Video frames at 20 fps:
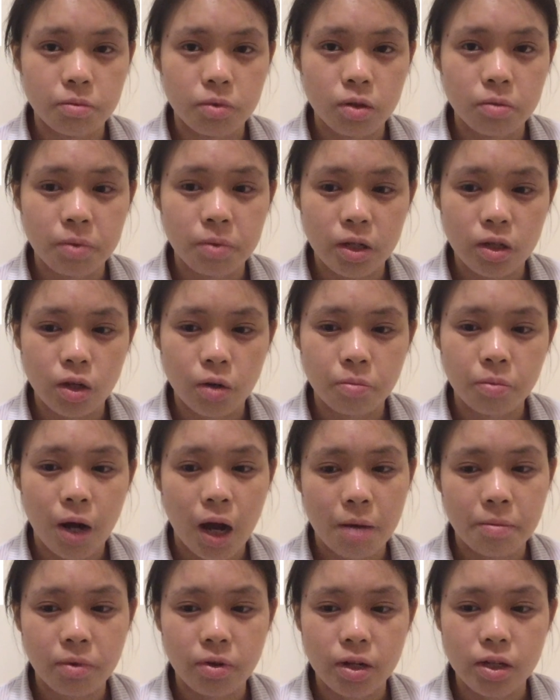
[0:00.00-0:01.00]
to be their
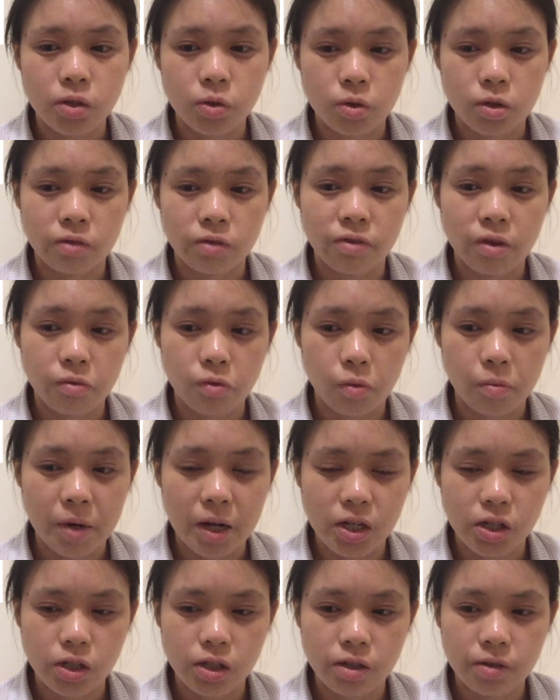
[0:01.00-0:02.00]
primary source of
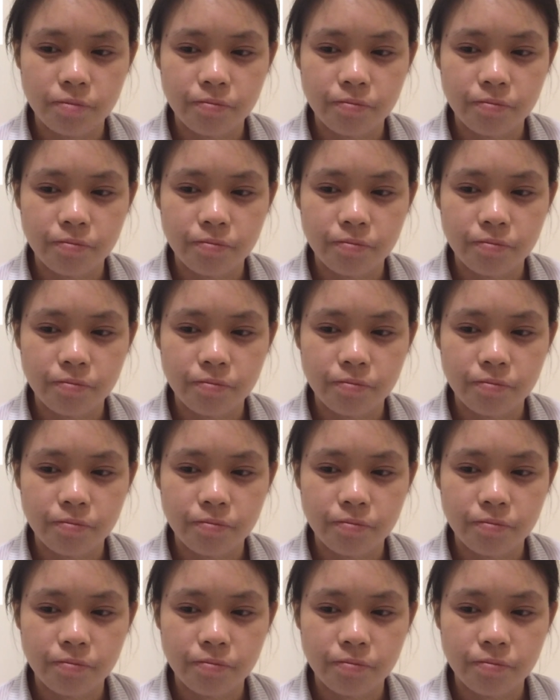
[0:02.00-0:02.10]
information,